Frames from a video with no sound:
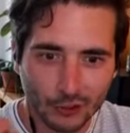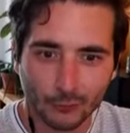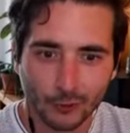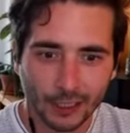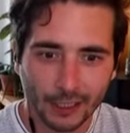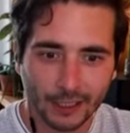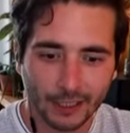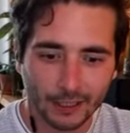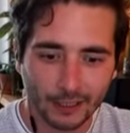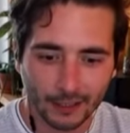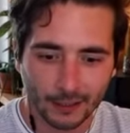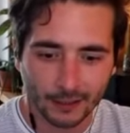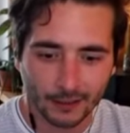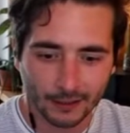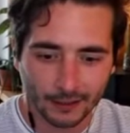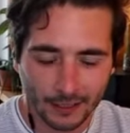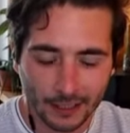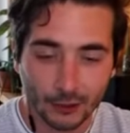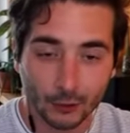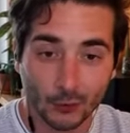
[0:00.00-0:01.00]
really
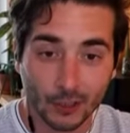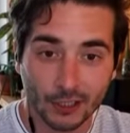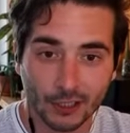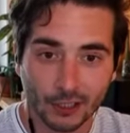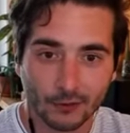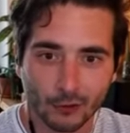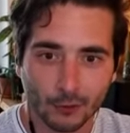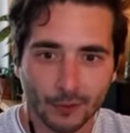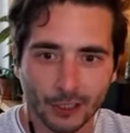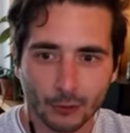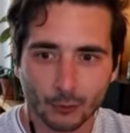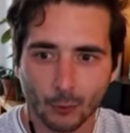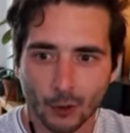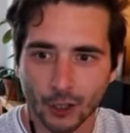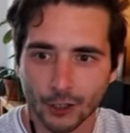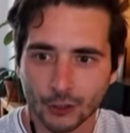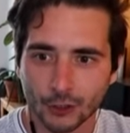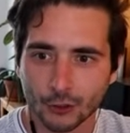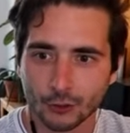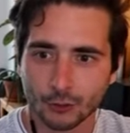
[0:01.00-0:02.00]
interesting for me to
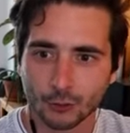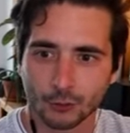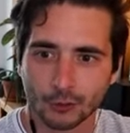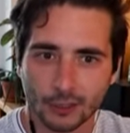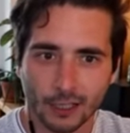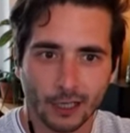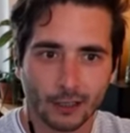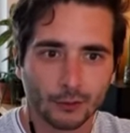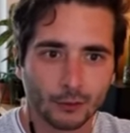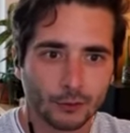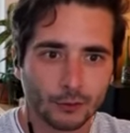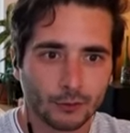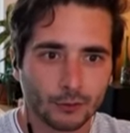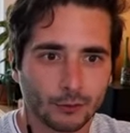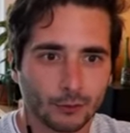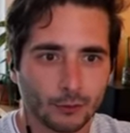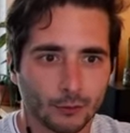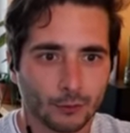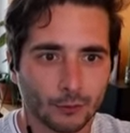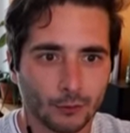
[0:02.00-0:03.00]
watch, to
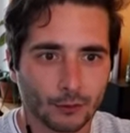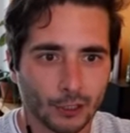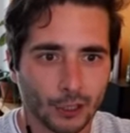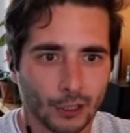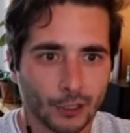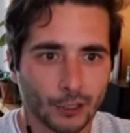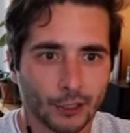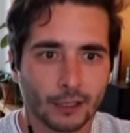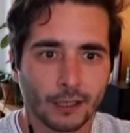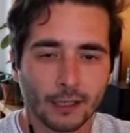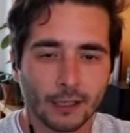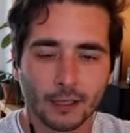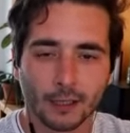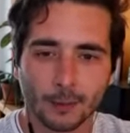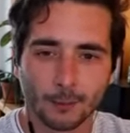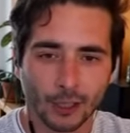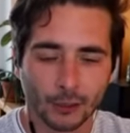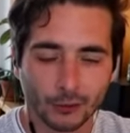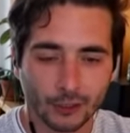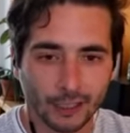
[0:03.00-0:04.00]
learn
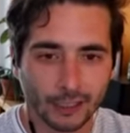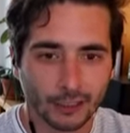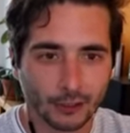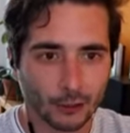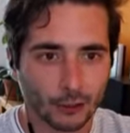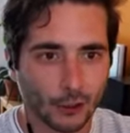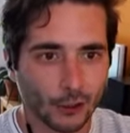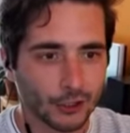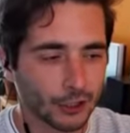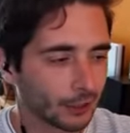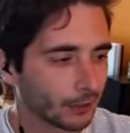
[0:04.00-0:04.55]
about the technological